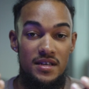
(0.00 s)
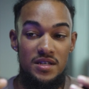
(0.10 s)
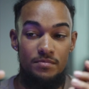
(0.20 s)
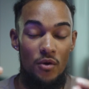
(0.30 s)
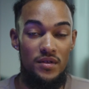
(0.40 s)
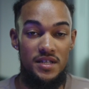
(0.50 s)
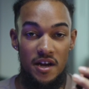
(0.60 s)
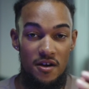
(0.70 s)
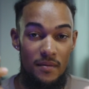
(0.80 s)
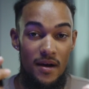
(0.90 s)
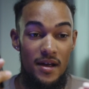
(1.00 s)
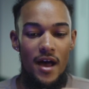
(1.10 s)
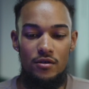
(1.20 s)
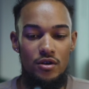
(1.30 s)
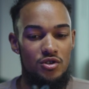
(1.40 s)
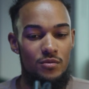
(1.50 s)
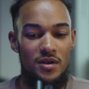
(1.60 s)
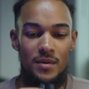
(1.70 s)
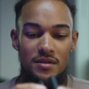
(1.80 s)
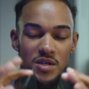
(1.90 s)
these, both a terabyte. I don't know too
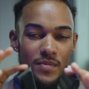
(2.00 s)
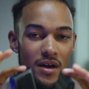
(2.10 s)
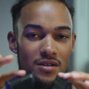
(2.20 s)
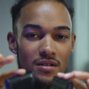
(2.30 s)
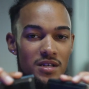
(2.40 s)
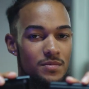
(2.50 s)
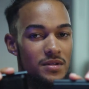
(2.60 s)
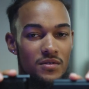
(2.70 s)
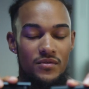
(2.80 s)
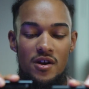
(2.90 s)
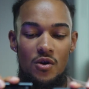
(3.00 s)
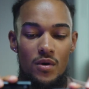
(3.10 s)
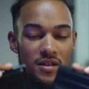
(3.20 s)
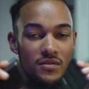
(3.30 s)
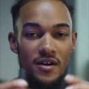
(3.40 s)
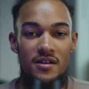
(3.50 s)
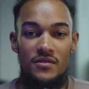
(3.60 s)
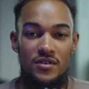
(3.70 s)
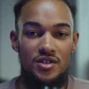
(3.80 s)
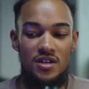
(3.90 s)
much about the specs on these, but they're very quick, they're very
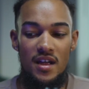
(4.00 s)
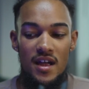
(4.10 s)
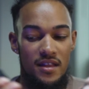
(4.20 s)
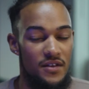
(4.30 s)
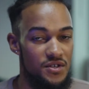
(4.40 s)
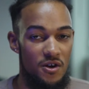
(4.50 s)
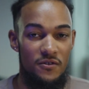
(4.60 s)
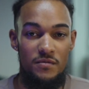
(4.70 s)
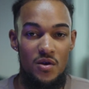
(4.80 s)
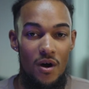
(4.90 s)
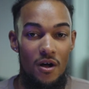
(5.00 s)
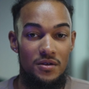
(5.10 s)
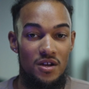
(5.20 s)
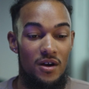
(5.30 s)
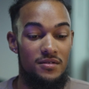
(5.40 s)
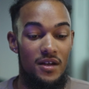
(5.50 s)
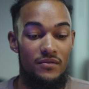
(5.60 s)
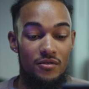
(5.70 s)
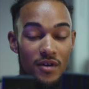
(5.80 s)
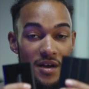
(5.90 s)
efficient, and they've served me well. So I would
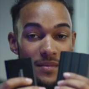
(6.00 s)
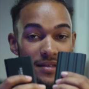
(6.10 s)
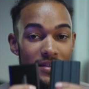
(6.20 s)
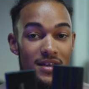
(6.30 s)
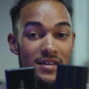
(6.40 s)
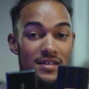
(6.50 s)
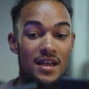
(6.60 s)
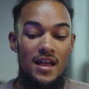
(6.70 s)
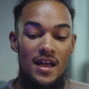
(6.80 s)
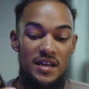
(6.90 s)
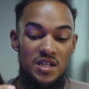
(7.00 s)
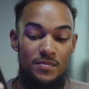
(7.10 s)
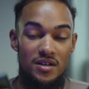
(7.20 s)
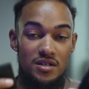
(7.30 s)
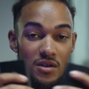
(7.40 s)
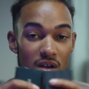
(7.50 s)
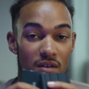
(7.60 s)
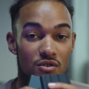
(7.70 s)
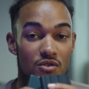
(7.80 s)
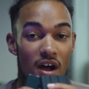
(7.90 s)
definitely recommend these, especially
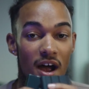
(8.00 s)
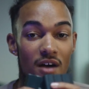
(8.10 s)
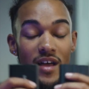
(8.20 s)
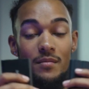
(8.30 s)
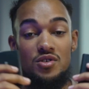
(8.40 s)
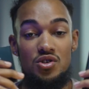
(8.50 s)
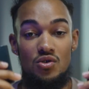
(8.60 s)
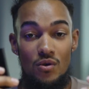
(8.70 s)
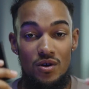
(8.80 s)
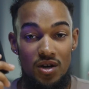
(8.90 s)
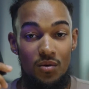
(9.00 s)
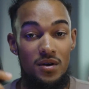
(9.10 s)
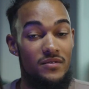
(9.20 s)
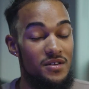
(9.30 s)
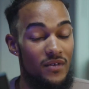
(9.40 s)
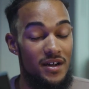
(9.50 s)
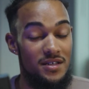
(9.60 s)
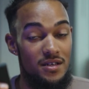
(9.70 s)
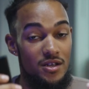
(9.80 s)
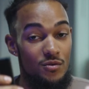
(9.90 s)
if you do not have that much storage on whatever
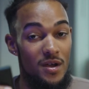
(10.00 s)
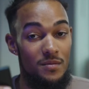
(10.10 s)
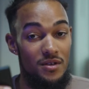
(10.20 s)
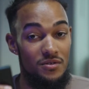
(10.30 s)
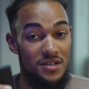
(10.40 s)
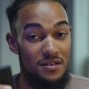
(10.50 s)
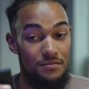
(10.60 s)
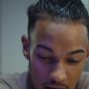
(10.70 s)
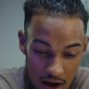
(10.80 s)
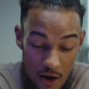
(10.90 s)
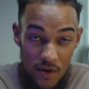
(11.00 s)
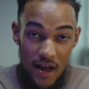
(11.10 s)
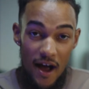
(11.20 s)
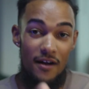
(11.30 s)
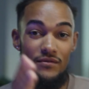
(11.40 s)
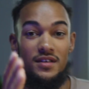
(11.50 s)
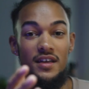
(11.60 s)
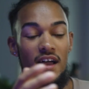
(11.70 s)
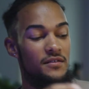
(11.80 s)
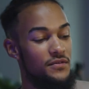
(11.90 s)
device you may be using. We have
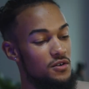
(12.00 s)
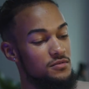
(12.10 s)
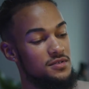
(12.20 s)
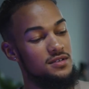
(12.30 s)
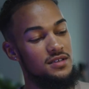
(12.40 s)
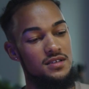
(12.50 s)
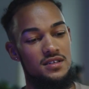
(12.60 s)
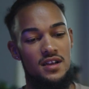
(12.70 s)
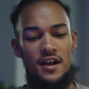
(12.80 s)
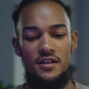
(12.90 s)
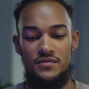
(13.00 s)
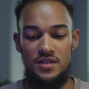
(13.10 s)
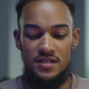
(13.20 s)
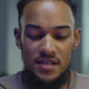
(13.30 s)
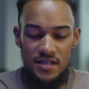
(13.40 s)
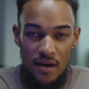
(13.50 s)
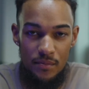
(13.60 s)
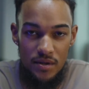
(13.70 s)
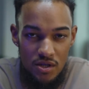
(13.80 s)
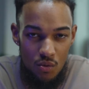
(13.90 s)
the headphones. This is kind of just a
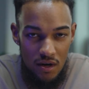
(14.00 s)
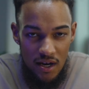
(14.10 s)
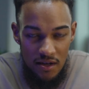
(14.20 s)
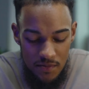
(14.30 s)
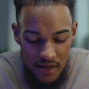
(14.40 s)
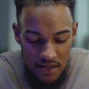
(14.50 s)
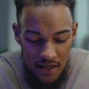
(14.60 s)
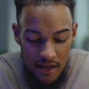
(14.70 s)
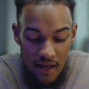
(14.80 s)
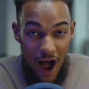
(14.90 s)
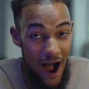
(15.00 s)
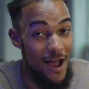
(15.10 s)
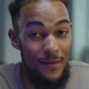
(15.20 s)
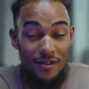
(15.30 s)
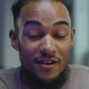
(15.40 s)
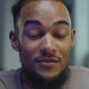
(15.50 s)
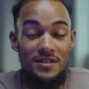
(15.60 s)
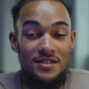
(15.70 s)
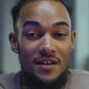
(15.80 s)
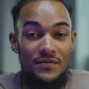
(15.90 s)
step into the workout space again. I am in love with
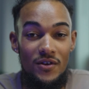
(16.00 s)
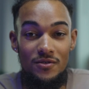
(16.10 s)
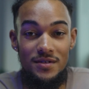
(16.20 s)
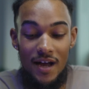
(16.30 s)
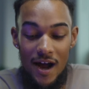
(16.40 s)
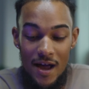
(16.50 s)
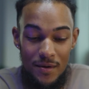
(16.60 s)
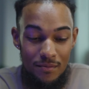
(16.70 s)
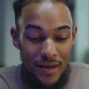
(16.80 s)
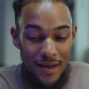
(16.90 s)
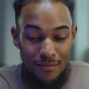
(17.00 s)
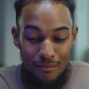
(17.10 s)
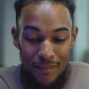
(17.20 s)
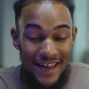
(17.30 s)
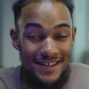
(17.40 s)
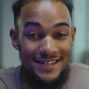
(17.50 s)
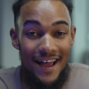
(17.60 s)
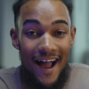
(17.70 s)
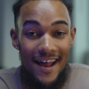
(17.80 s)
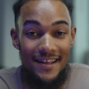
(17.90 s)
these headphones. I am a big bass
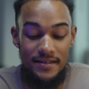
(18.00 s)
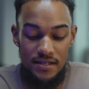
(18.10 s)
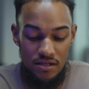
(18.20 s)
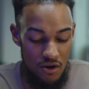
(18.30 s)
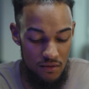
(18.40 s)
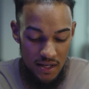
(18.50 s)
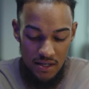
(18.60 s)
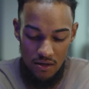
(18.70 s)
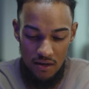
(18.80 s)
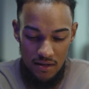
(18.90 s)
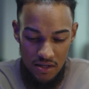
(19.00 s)
addict. So these are the